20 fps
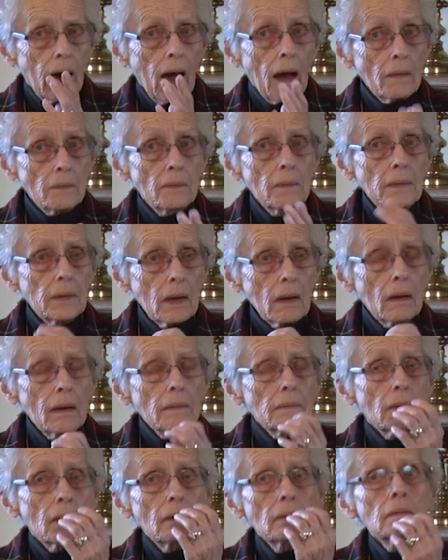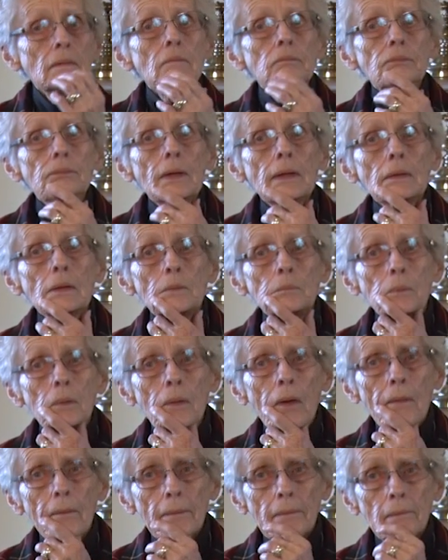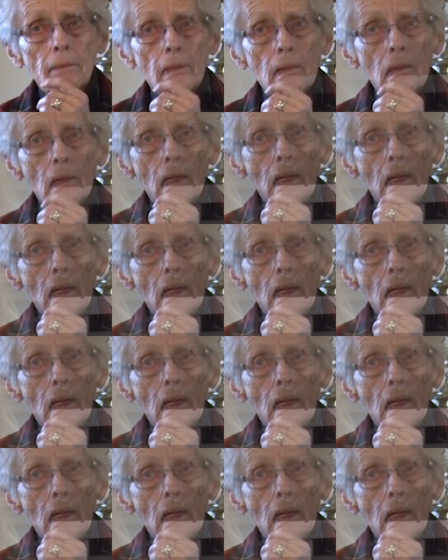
I think I kind of fell apart.